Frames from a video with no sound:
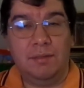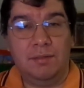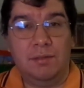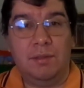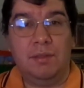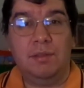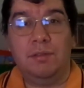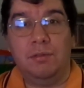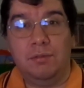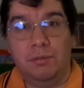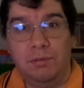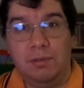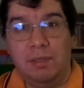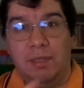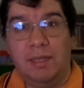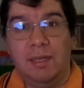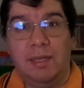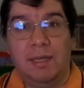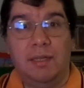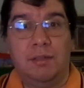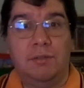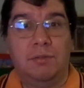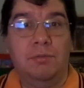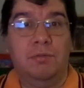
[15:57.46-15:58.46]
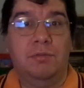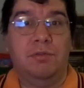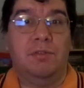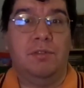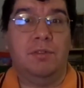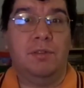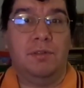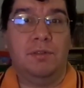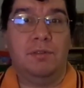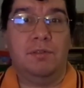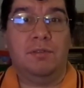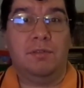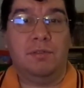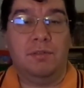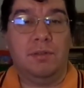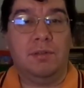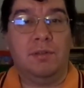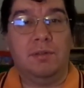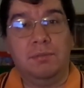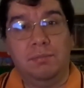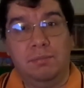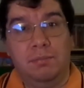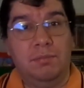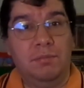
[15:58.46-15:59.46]
so I knew who that actress is,
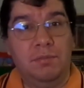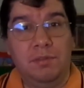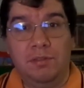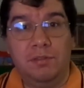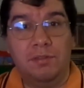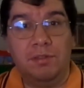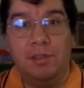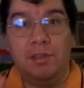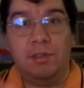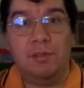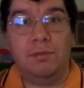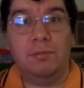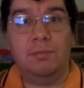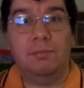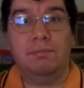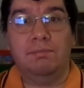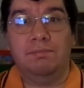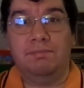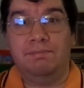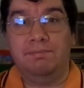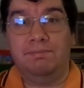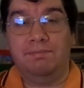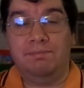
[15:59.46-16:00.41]
so she's cute.